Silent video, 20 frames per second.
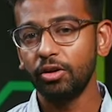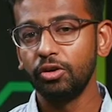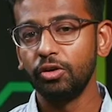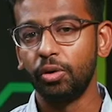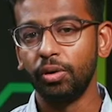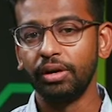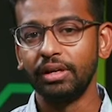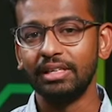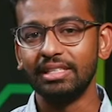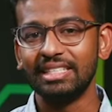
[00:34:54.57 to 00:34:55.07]

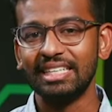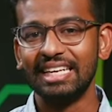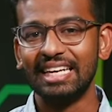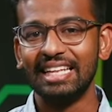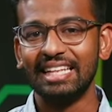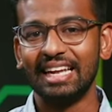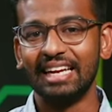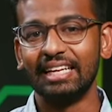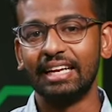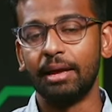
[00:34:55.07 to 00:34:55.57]
annoyance
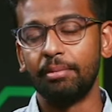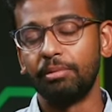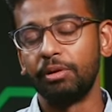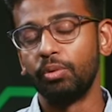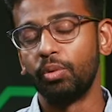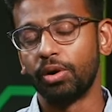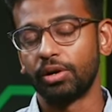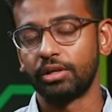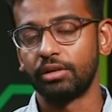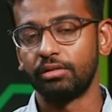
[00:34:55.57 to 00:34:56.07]
that can be
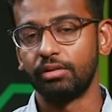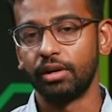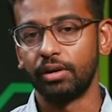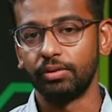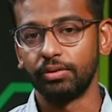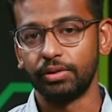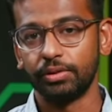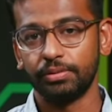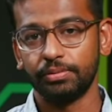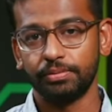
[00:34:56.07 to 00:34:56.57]
worked
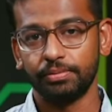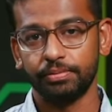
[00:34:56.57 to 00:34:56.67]
around.